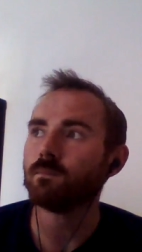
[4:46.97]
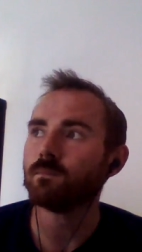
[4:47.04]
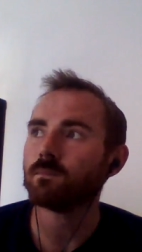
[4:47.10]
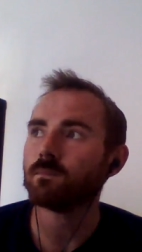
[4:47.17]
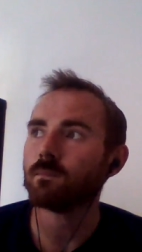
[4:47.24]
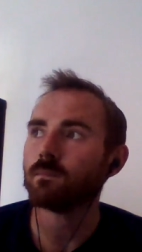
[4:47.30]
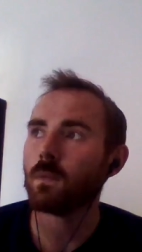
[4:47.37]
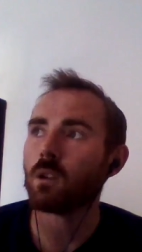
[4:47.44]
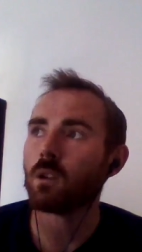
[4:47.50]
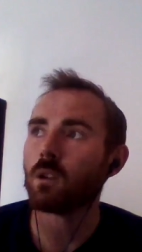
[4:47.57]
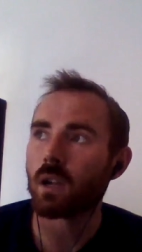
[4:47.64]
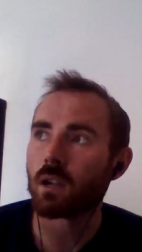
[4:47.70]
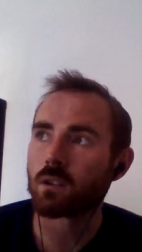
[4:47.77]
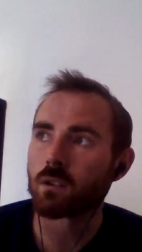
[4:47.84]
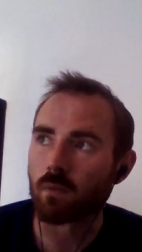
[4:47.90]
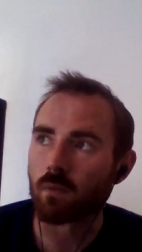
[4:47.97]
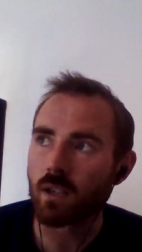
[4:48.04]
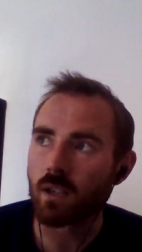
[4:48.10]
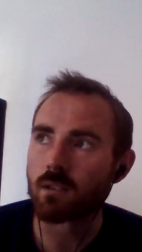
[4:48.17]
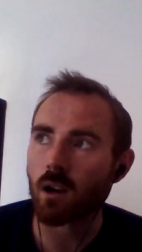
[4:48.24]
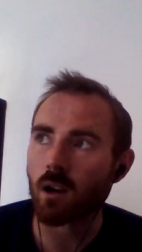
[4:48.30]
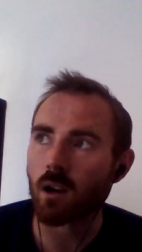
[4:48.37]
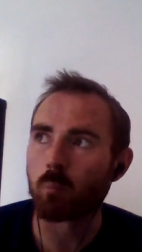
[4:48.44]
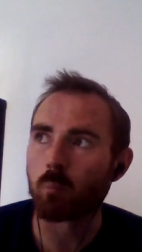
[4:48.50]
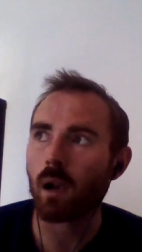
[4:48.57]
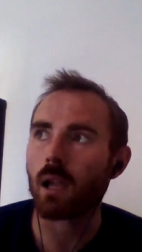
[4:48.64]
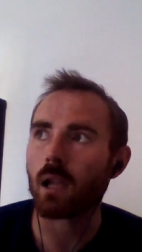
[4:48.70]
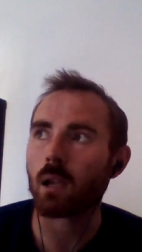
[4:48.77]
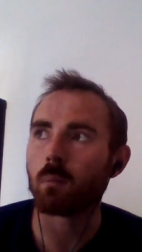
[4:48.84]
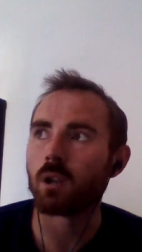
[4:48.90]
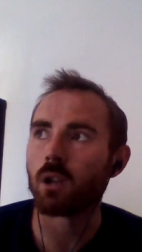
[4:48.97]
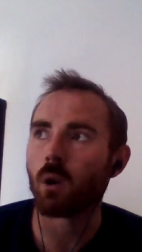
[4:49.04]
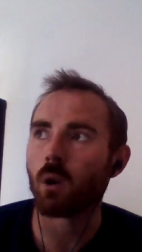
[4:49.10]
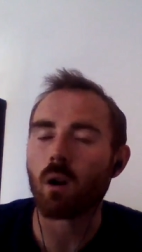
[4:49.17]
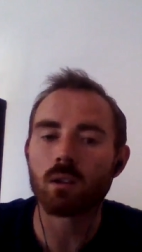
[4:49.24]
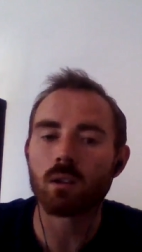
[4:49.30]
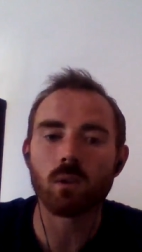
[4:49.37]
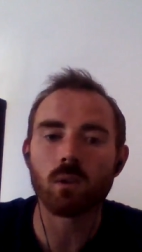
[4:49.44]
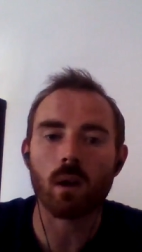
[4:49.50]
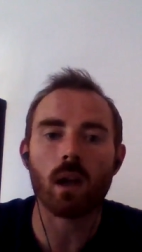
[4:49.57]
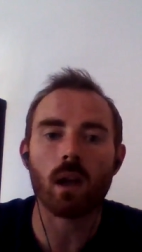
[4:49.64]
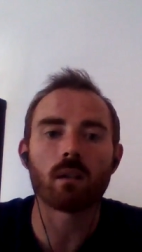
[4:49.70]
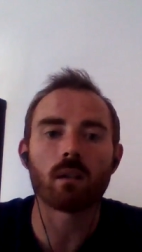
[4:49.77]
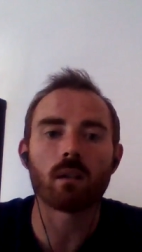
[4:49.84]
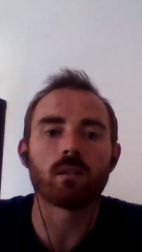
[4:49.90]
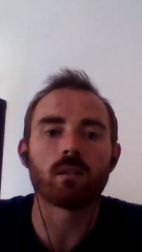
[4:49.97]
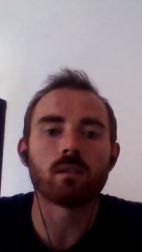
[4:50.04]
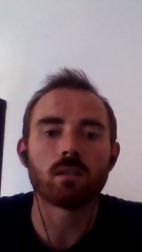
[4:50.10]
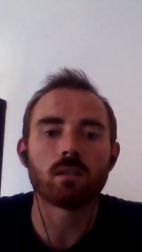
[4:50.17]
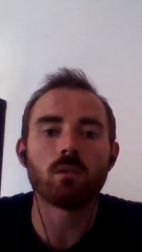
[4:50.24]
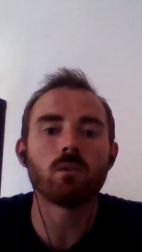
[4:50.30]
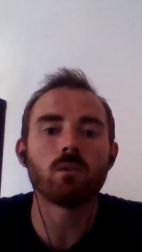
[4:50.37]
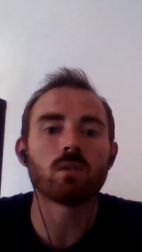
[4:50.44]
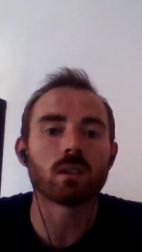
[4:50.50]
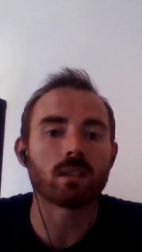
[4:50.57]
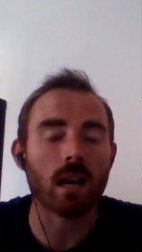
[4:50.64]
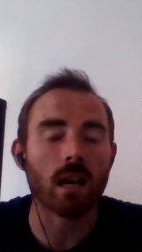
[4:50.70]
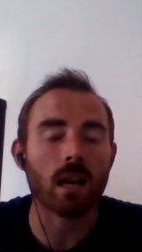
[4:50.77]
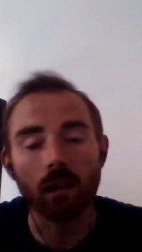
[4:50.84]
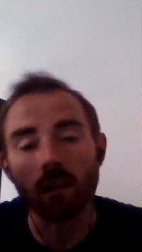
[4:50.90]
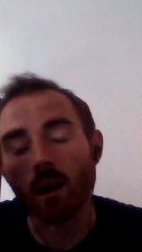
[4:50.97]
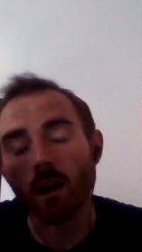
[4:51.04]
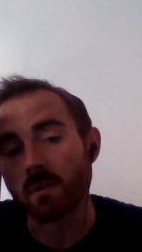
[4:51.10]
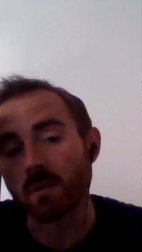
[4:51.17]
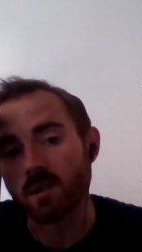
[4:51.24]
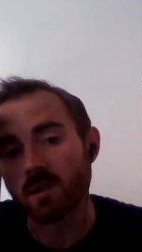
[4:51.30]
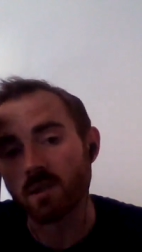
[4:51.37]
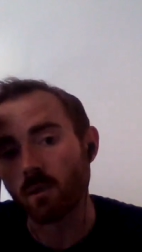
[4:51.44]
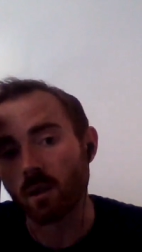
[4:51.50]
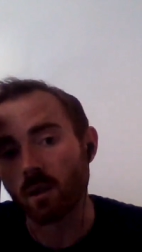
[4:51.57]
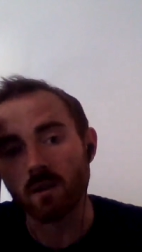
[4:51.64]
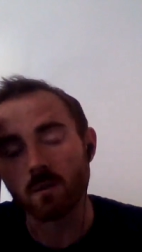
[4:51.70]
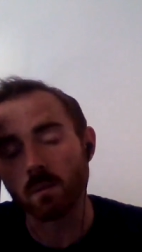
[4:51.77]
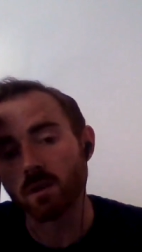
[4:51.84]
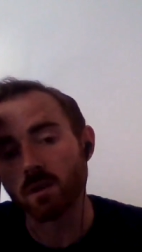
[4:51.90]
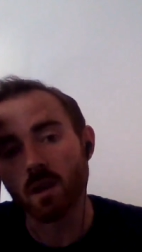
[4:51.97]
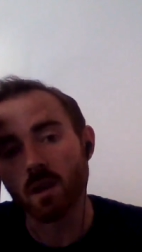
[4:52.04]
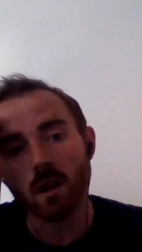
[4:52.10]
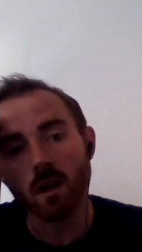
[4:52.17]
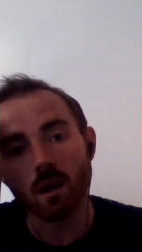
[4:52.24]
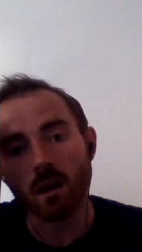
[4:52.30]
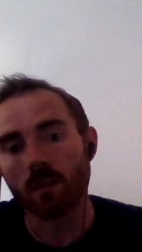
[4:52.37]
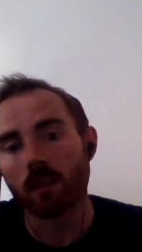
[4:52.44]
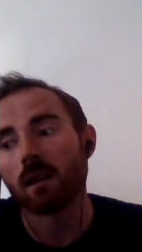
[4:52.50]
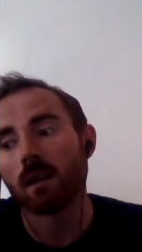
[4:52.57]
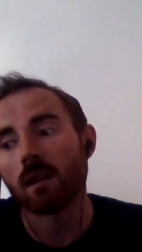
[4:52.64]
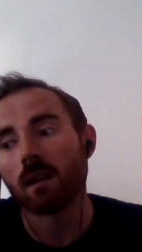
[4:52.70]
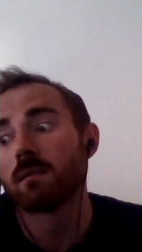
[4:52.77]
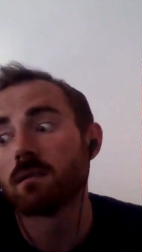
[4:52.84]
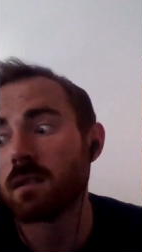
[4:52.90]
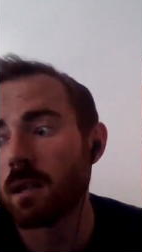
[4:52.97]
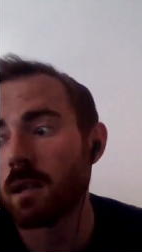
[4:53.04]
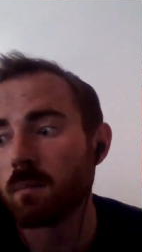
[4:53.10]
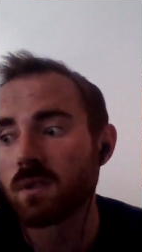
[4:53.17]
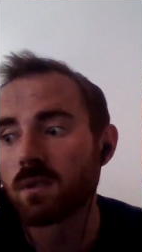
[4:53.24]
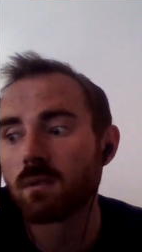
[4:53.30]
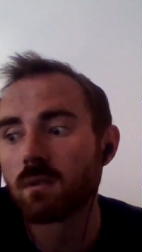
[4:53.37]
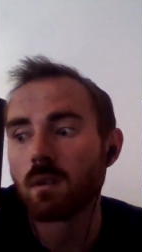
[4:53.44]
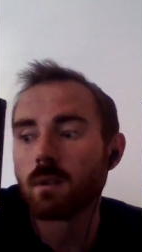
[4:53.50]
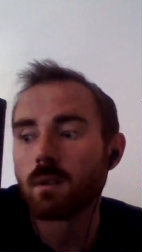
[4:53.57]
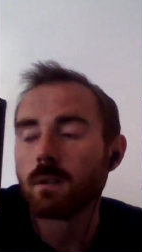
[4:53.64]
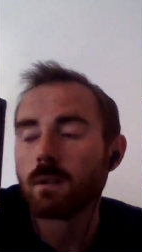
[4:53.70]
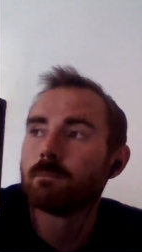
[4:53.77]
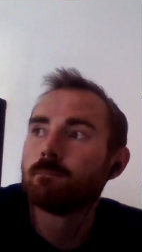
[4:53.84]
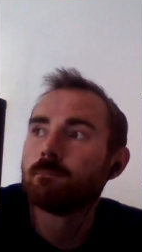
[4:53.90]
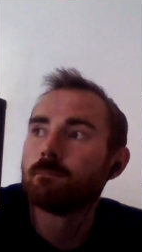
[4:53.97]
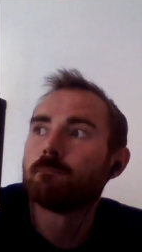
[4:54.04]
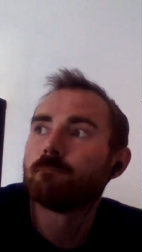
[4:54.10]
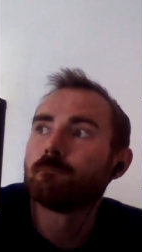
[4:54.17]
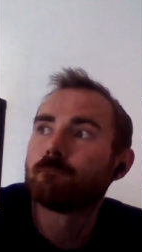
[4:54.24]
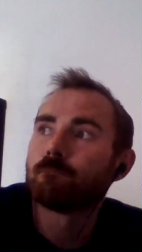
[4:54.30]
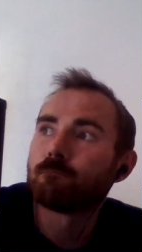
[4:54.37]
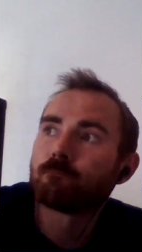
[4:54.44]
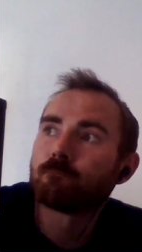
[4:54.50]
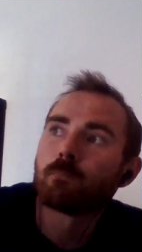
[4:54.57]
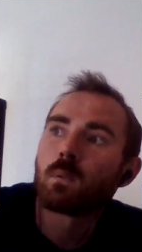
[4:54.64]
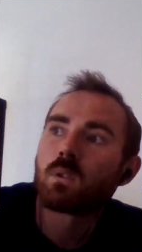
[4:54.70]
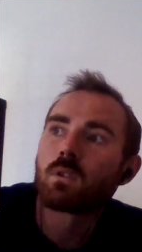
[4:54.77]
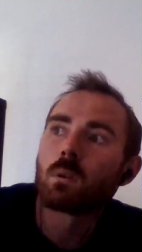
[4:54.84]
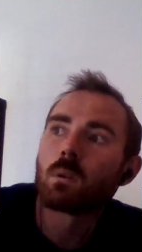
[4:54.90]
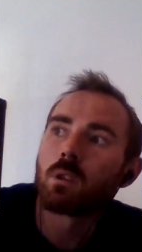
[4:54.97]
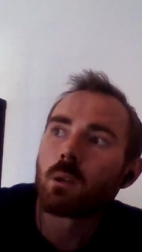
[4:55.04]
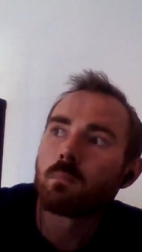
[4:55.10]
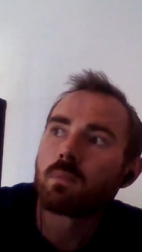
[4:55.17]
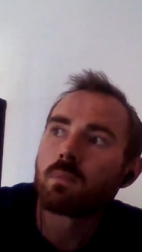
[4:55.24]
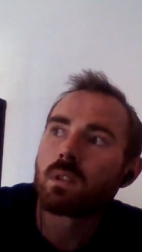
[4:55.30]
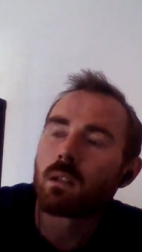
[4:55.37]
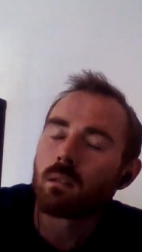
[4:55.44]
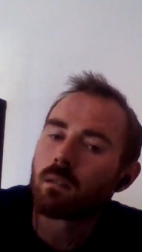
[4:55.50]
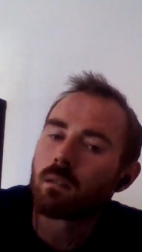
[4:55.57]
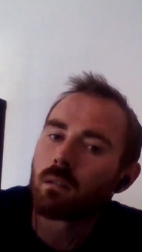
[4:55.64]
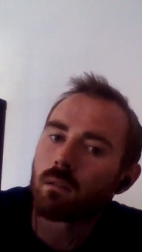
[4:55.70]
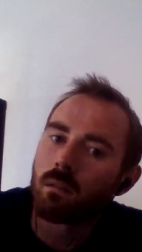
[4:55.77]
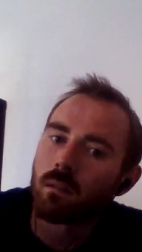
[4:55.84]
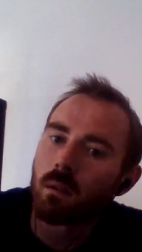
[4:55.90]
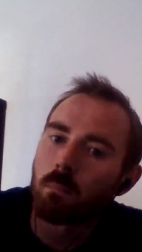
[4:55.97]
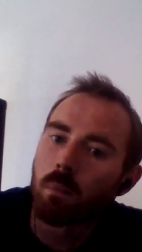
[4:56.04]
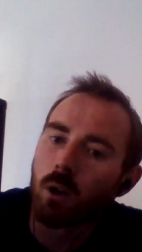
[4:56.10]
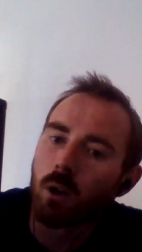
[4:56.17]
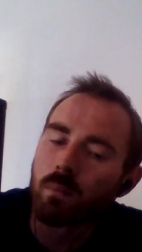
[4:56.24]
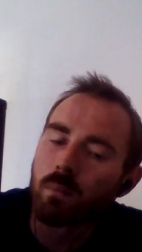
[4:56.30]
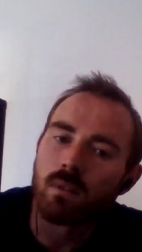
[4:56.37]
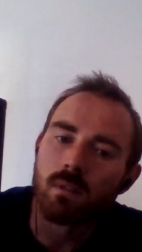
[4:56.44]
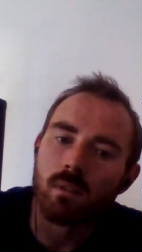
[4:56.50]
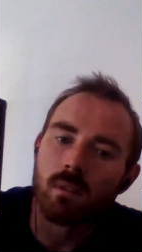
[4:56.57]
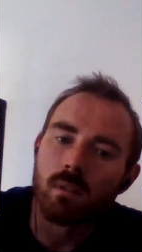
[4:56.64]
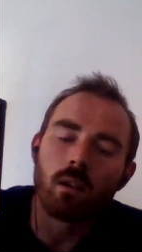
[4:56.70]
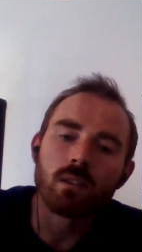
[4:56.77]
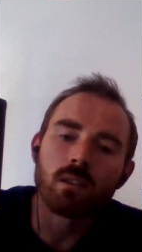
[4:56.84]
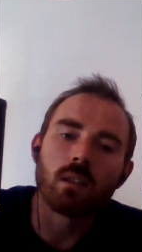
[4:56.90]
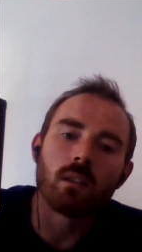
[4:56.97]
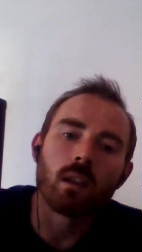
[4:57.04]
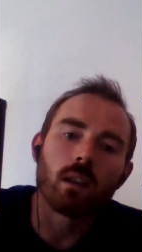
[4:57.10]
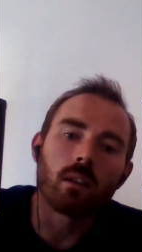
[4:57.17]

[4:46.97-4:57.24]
you know you get to restart play, but you also have these huge attacking opportunities, which I think teams sometimes that the purpose is lost in that.